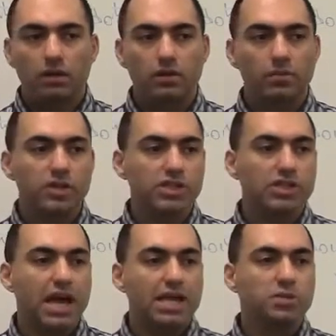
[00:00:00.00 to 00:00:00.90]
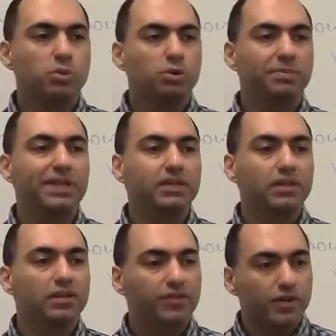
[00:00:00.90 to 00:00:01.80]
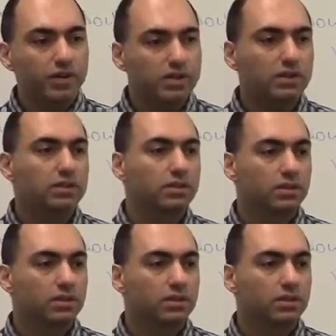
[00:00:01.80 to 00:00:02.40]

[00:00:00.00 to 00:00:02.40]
The merchandise will be delivered